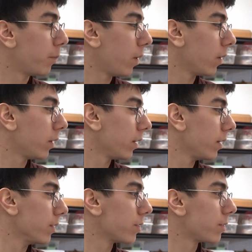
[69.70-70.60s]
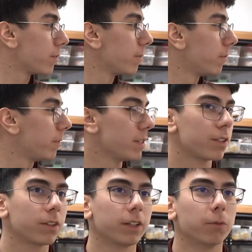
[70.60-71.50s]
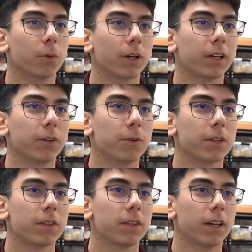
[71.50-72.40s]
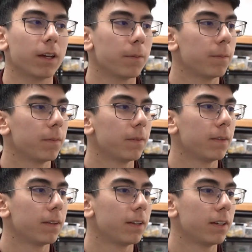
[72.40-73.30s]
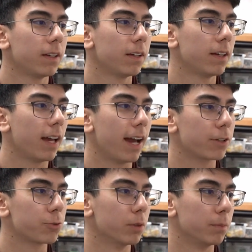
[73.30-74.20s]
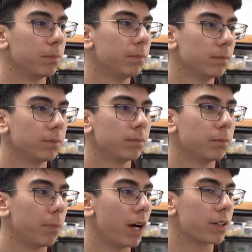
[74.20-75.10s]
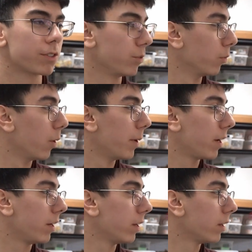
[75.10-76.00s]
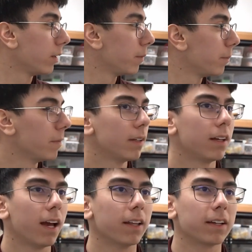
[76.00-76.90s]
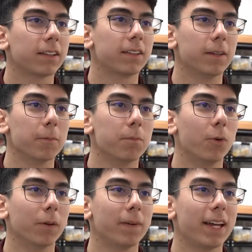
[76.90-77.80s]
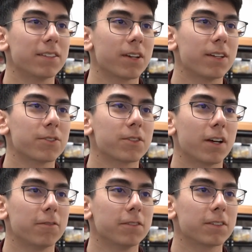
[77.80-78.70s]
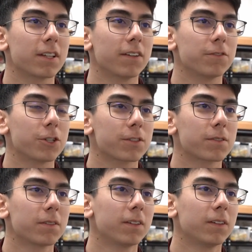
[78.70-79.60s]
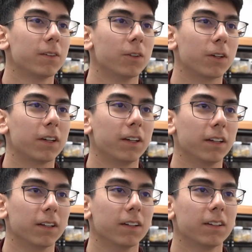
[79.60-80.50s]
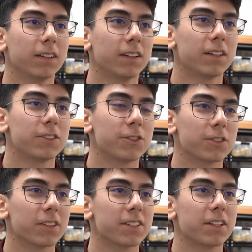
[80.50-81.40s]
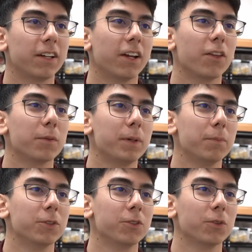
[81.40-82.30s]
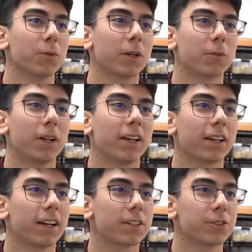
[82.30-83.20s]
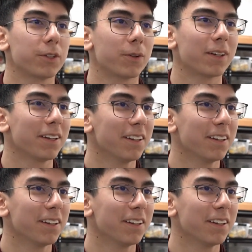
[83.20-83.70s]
part is physically working with the actual box and robot here. I like the more hands-on stuff instead of just looking and just listening to other people do the work while I could actually do it.